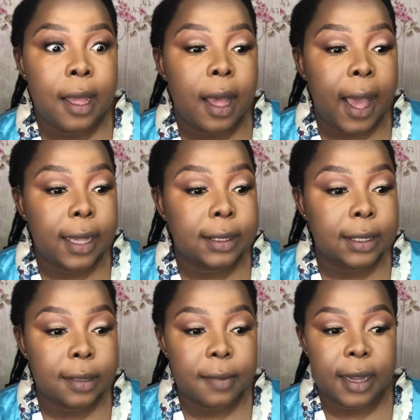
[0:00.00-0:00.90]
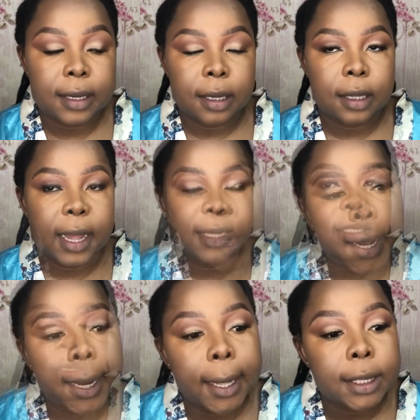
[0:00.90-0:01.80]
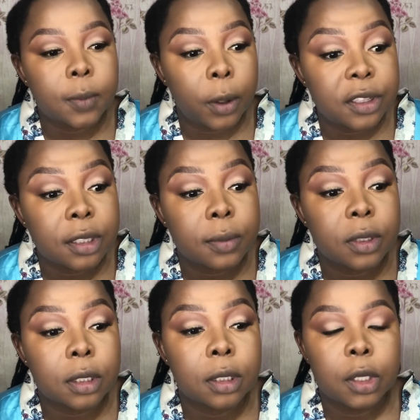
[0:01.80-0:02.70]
I set my under eyes as possible